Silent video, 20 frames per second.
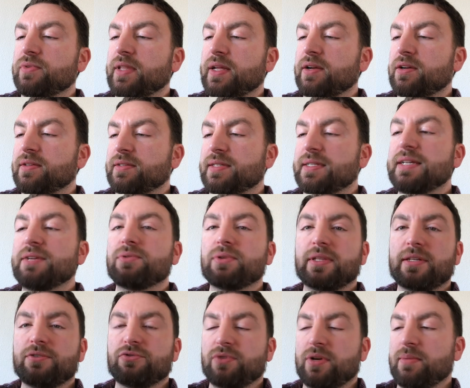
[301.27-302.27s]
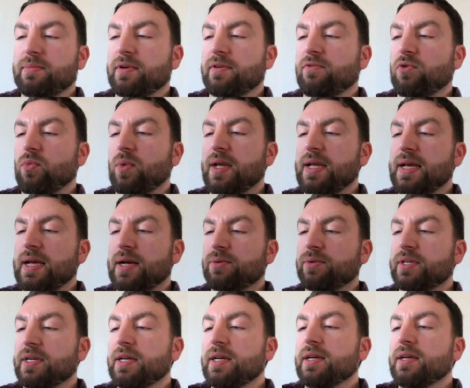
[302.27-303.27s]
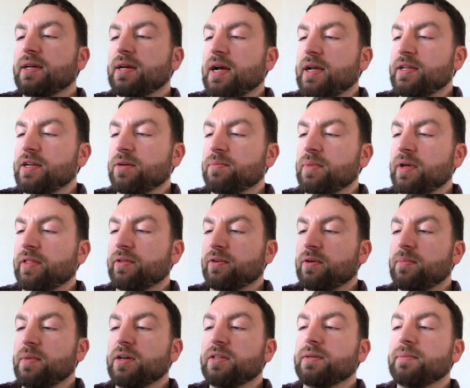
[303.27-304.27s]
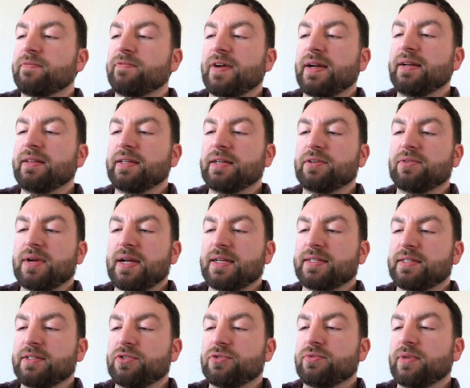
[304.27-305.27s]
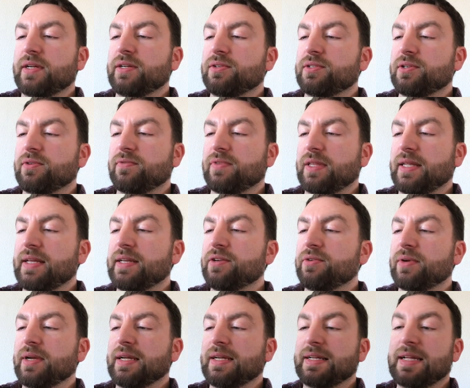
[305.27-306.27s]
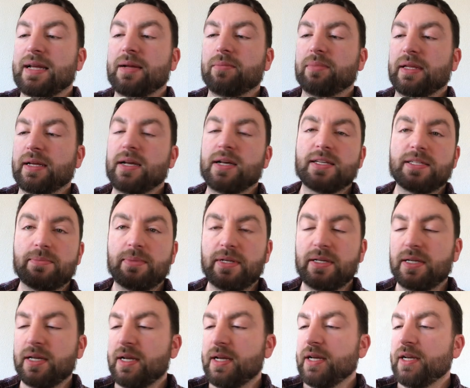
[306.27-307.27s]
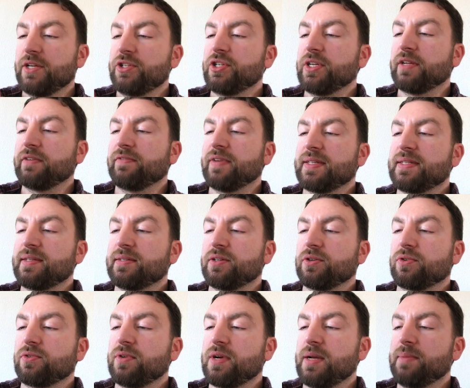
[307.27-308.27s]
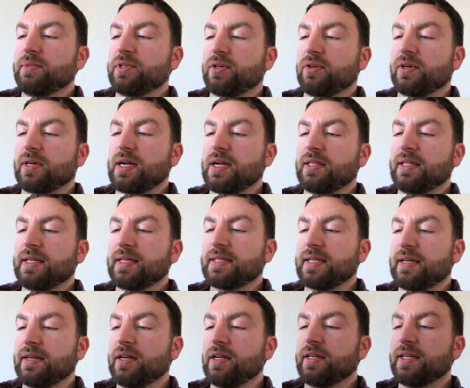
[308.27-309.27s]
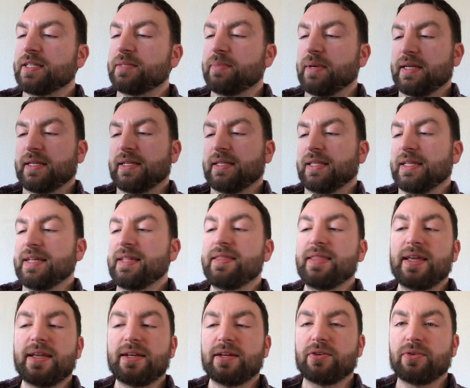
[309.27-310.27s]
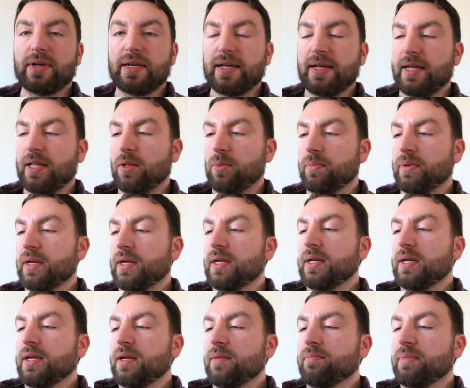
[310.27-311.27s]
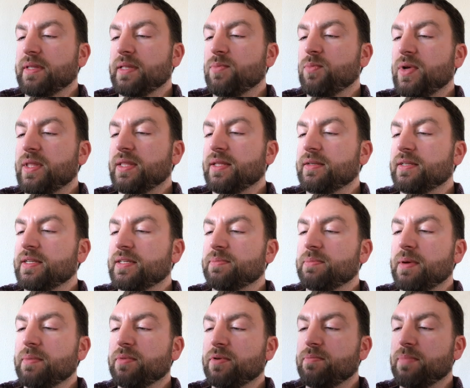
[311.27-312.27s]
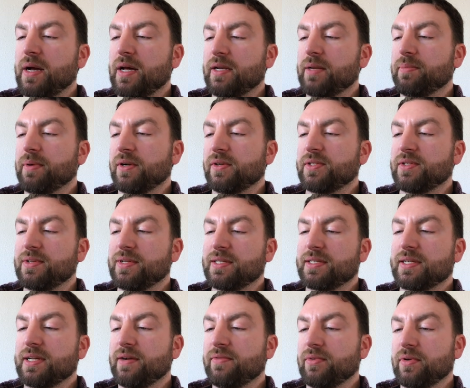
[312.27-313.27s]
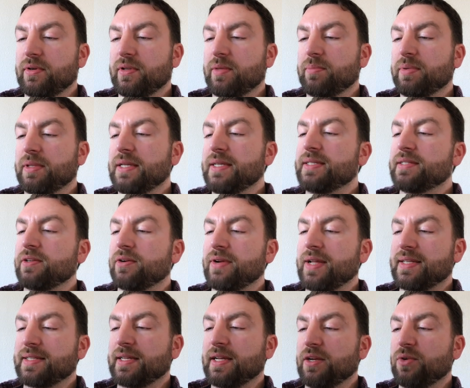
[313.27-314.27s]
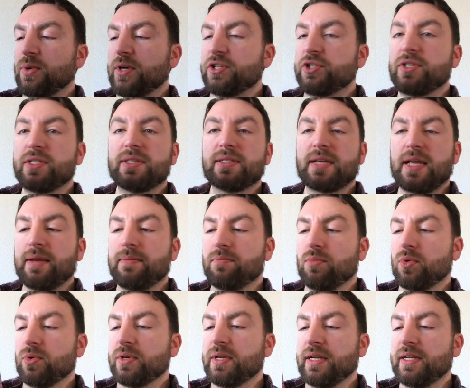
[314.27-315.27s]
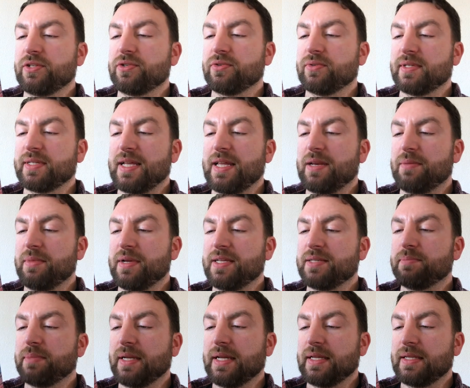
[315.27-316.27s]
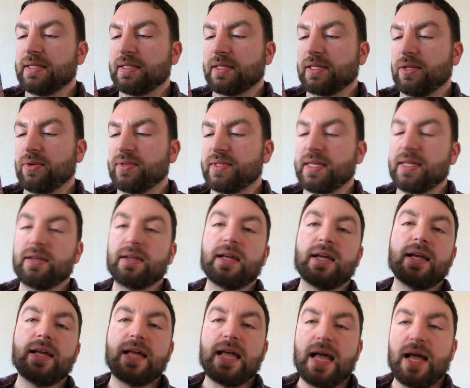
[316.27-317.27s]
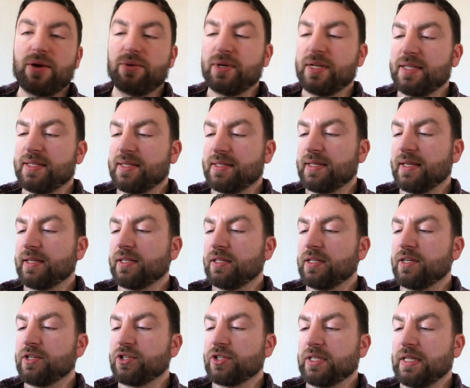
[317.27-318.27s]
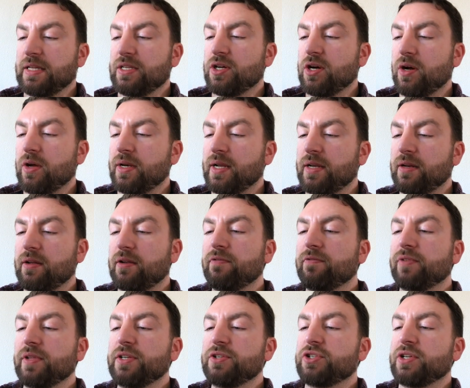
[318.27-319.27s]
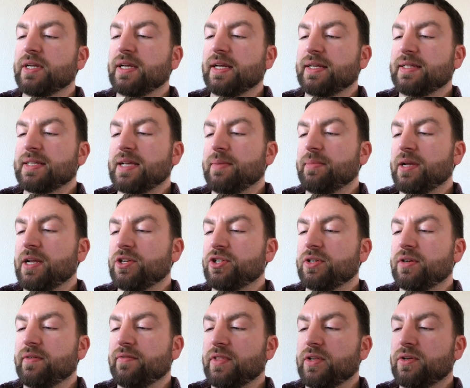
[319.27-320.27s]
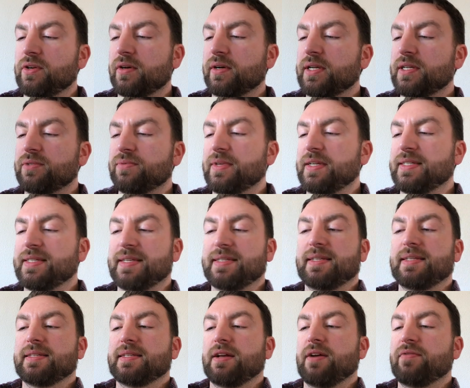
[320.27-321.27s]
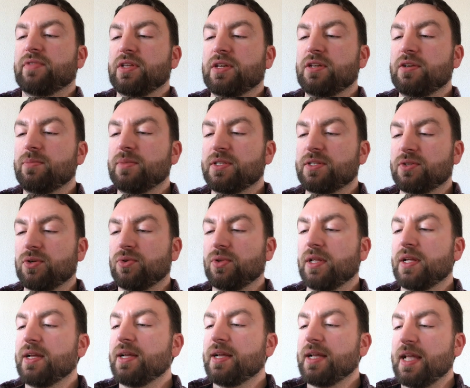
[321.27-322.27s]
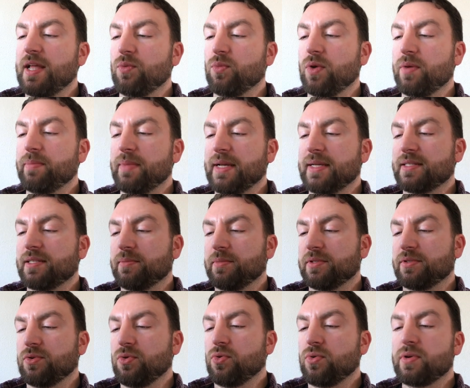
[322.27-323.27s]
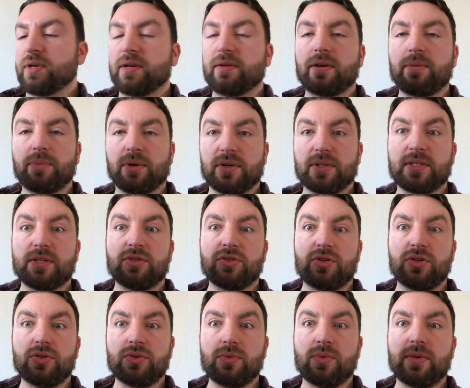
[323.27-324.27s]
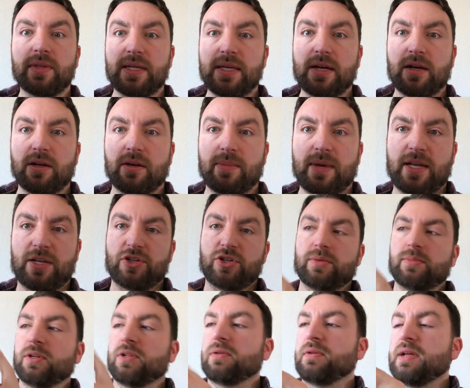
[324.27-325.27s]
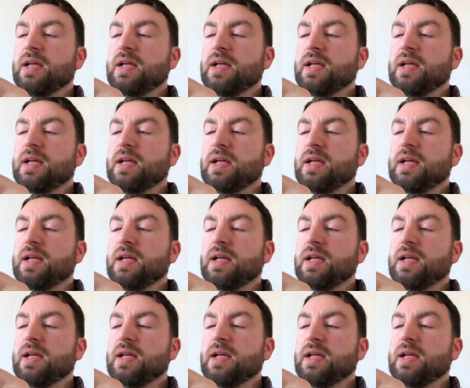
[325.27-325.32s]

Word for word: they all secretly dream of a way out. A young mother among them finally cracks and strangles her philandering, gambling husband. She confesses her crime to her colleagues, and unexpectedly, they agree to help. But when the dismembered body parts are discovered, the police start asking questions, and more dangerous enemies begin to close in. Out is a psychologically taught and unflinching examination of the darkest recesses of the human soul and what makes the most ordinary person do the unimaginable.